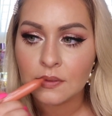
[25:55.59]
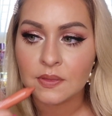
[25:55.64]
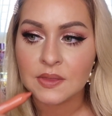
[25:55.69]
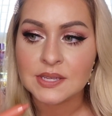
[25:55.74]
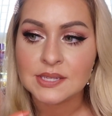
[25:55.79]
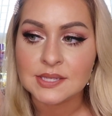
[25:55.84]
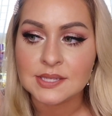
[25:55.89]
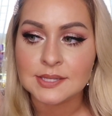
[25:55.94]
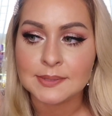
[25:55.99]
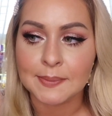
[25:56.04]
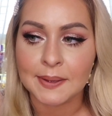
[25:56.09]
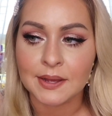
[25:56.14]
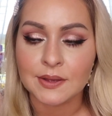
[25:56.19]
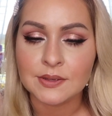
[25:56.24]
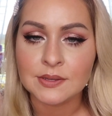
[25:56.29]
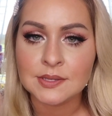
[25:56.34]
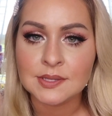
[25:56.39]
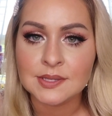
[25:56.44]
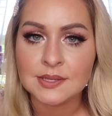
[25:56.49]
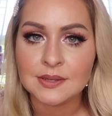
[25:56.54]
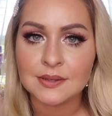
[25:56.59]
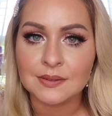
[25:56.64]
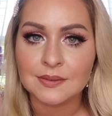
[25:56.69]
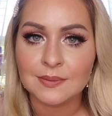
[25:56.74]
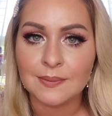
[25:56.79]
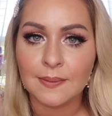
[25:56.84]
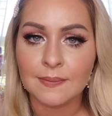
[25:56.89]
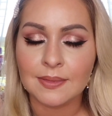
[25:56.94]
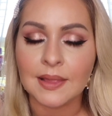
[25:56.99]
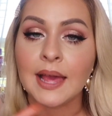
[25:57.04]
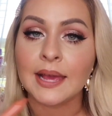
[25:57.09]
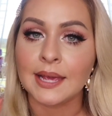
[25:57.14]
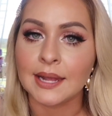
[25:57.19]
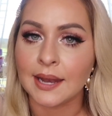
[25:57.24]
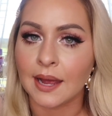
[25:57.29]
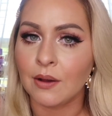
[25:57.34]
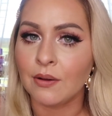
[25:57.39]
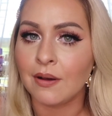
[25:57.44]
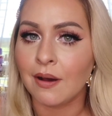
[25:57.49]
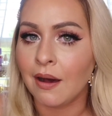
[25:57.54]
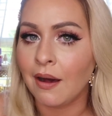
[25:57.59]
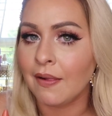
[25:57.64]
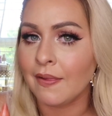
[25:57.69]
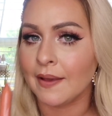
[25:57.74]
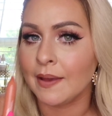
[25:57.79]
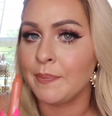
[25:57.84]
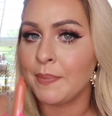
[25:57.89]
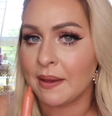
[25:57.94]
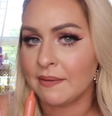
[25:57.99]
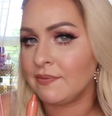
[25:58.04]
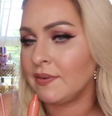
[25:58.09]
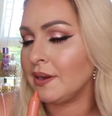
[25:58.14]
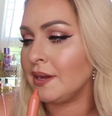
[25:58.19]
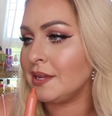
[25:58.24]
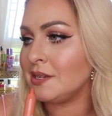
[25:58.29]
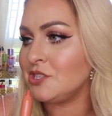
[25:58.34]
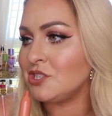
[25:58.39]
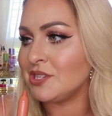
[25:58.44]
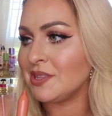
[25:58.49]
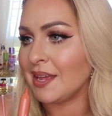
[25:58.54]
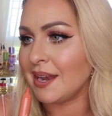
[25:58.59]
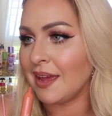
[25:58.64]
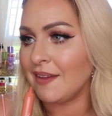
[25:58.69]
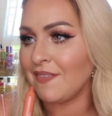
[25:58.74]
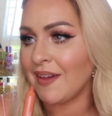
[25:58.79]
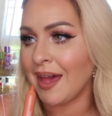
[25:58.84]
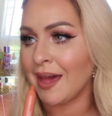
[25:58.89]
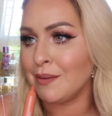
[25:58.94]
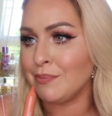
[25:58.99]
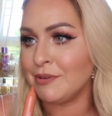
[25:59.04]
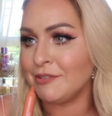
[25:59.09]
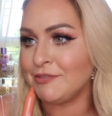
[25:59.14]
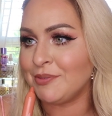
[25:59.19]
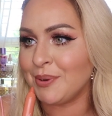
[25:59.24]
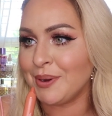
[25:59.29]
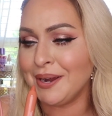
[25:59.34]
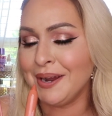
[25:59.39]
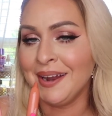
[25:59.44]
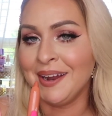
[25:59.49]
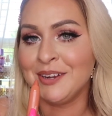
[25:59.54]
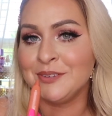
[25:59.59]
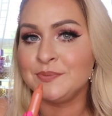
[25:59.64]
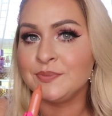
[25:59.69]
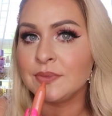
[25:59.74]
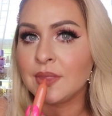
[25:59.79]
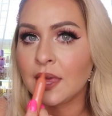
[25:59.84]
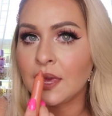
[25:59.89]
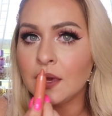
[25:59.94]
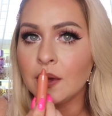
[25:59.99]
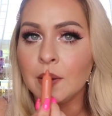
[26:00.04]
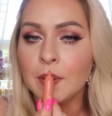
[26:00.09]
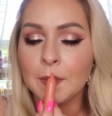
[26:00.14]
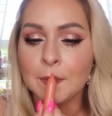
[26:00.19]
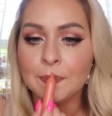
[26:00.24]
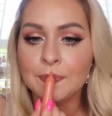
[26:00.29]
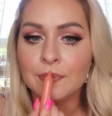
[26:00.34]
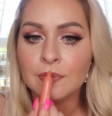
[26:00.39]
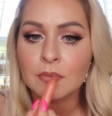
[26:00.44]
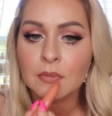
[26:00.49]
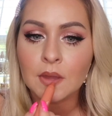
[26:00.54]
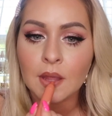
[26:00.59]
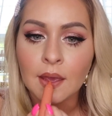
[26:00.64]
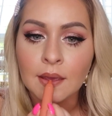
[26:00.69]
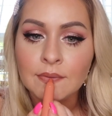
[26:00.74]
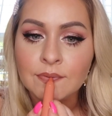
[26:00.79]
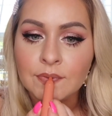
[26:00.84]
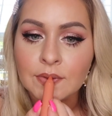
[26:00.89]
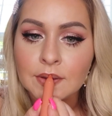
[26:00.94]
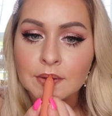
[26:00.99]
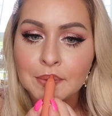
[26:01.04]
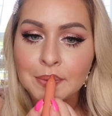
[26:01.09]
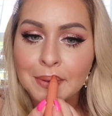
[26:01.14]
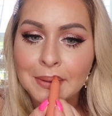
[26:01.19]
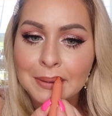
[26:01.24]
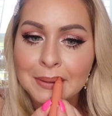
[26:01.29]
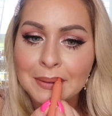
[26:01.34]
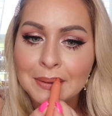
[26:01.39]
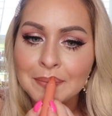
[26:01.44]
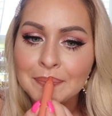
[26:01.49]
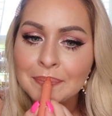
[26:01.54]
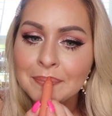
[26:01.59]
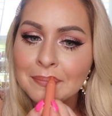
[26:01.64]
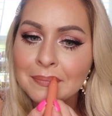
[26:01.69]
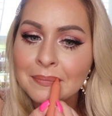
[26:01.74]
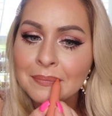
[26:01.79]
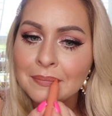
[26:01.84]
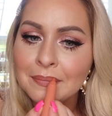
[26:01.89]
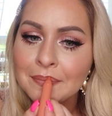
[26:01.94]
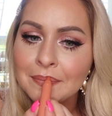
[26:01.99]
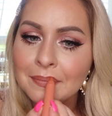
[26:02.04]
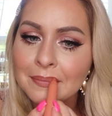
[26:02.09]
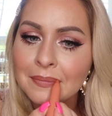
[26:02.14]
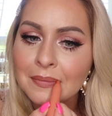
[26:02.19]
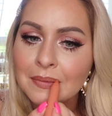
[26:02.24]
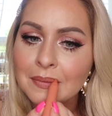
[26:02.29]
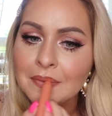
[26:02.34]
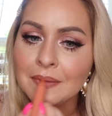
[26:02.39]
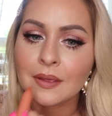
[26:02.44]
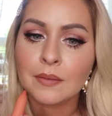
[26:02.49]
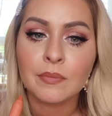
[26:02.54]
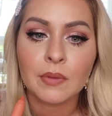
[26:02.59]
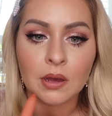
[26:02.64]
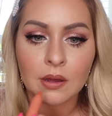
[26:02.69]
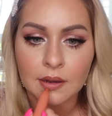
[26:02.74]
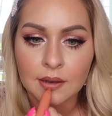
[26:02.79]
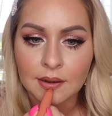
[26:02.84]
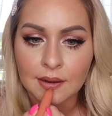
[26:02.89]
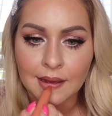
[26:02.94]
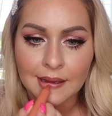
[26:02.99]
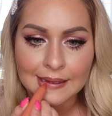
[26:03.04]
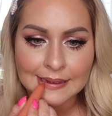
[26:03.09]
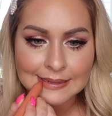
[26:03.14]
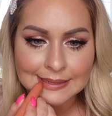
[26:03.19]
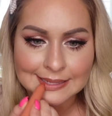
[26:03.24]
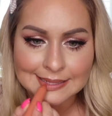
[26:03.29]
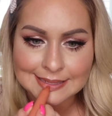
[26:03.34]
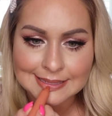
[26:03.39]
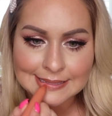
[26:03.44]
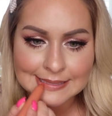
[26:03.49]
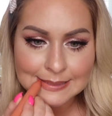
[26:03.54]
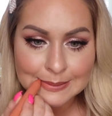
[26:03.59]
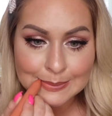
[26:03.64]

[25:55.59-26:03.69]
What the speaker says: This smells like an alcoholic beverage that I've had before. Like, I feel like I'm on an island